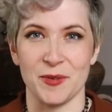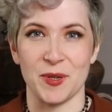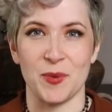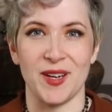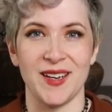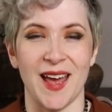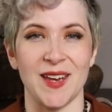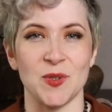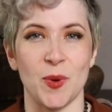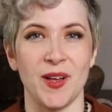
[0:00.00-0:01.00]
everyone
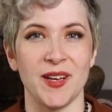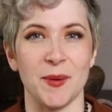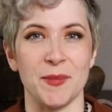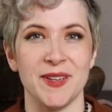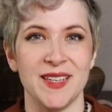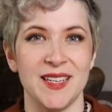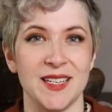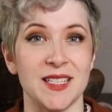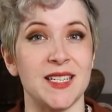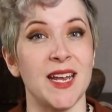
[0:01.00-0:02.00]
and welcome.
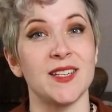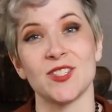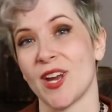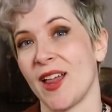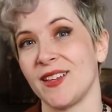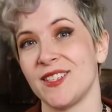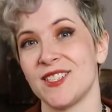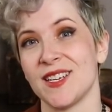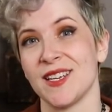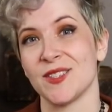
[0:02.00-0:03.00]
Today's
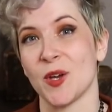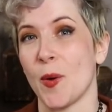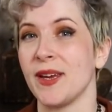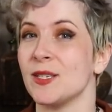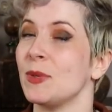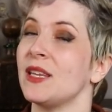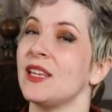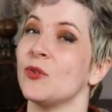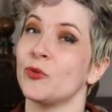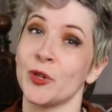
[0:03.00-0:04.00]
challenge is going to be
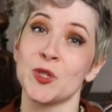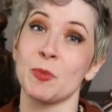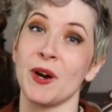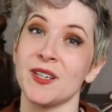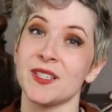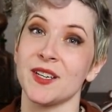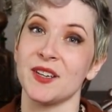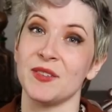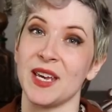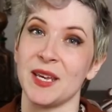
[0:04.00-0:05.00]
the first part
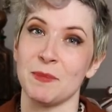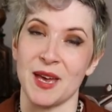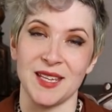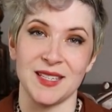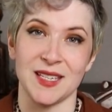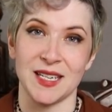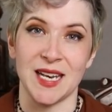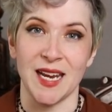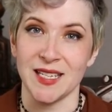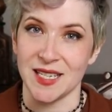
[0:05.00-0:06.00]
of a men's
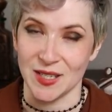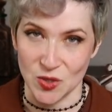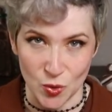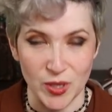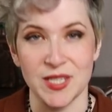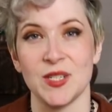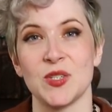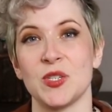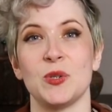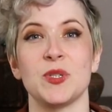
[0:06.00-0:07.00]
nineteen twenties
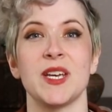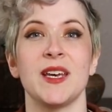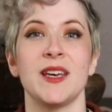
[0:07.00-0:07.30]
suit,